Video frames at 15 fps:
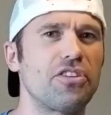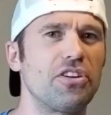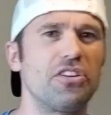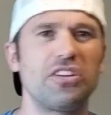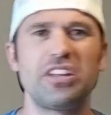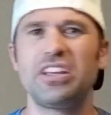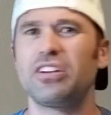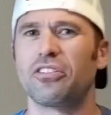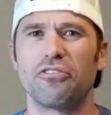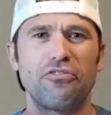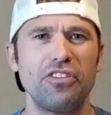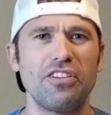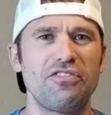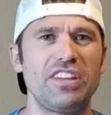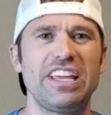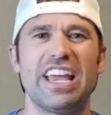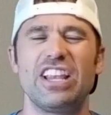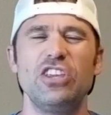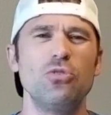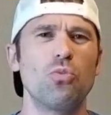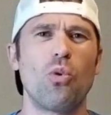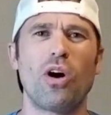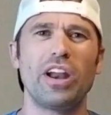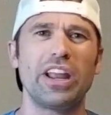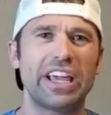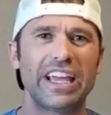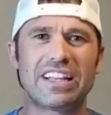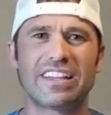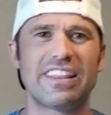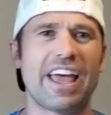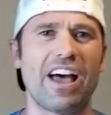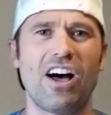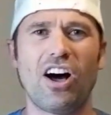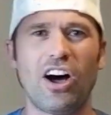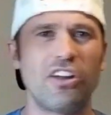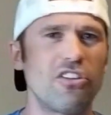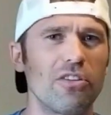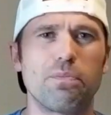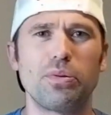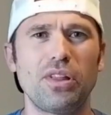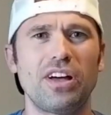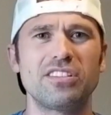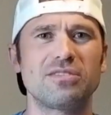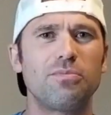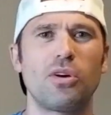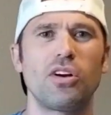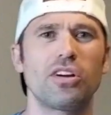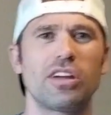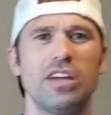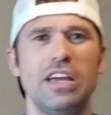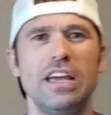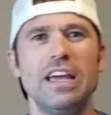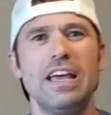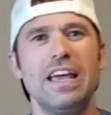30, or 50 and you want to get to that 100 plus mark,